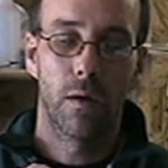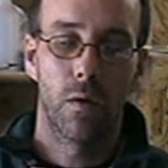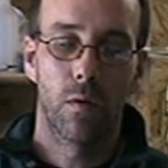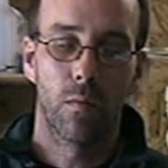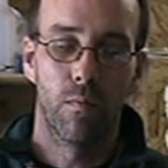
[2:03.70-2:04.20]
I
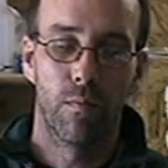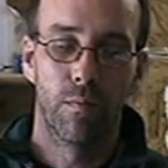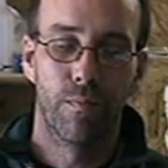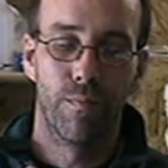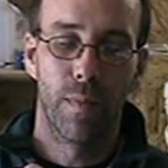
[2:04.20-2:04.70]
don't
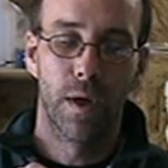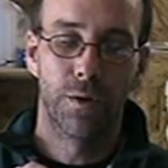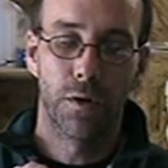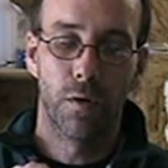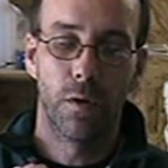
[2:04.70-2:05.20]

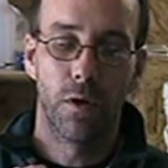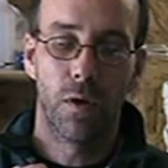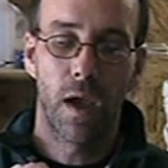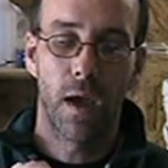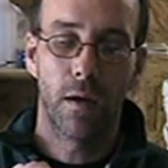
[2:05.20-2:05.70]
measure.
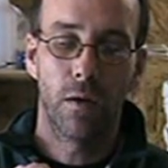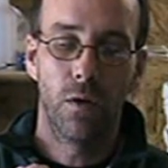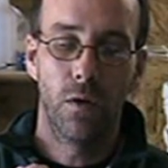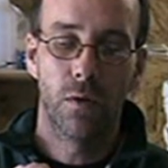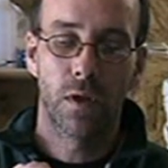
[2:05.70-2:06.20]
You
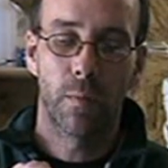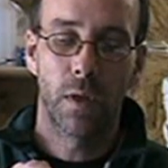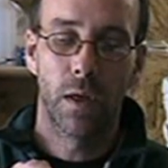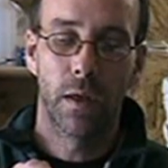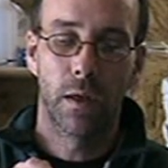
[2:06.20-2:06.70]
can use
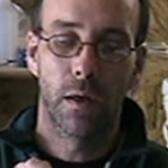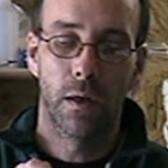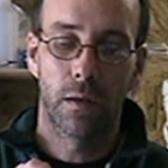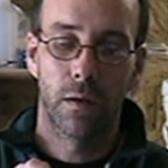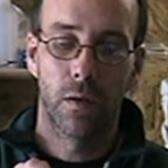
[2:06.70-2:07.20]
something like
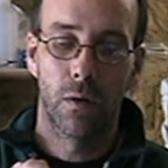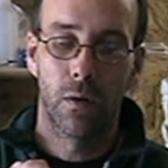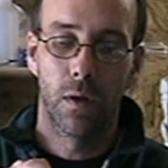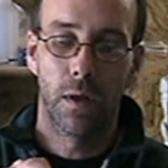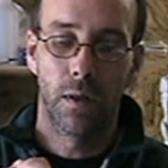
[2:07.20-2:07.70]
a, you
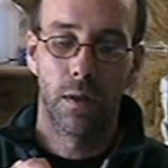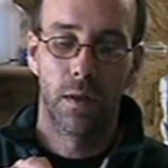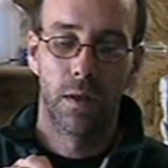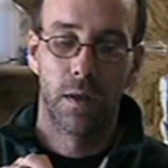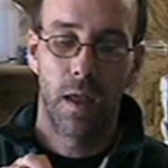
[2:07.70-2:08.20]
know,
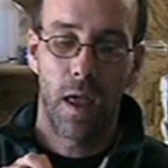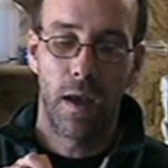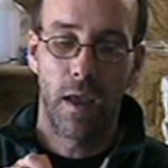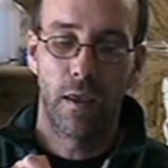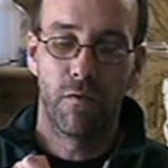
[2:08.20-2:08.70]

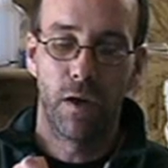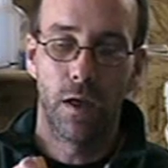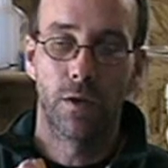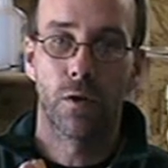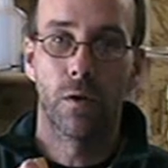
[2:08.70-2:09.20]
1/8 of
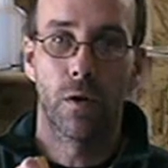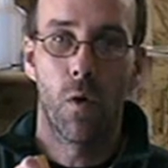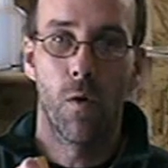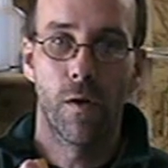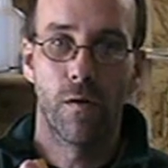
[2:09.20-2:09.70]
an inch
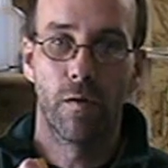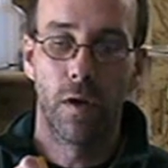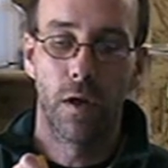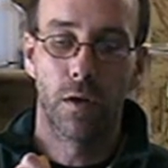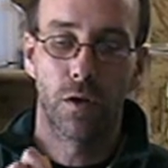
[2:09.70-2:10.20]
or 1/4
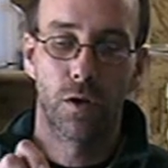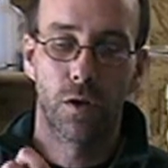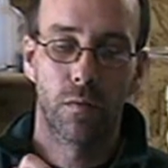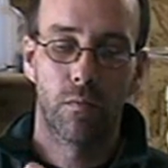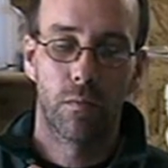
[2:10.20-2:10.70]
of an
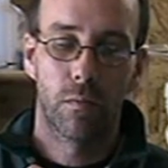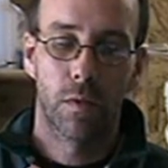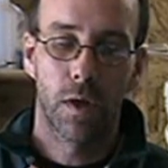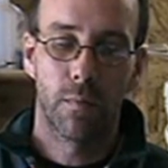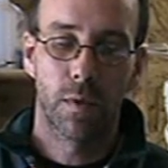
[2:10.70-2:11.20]
inch
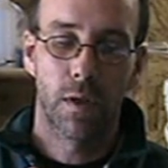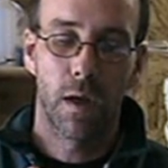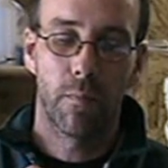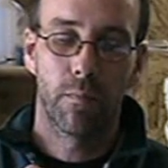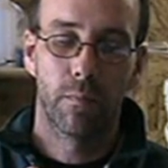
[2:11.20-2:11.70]
type
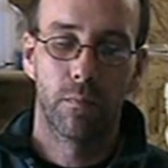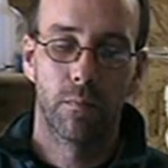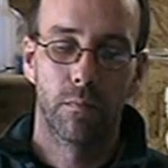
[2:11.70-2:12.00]
step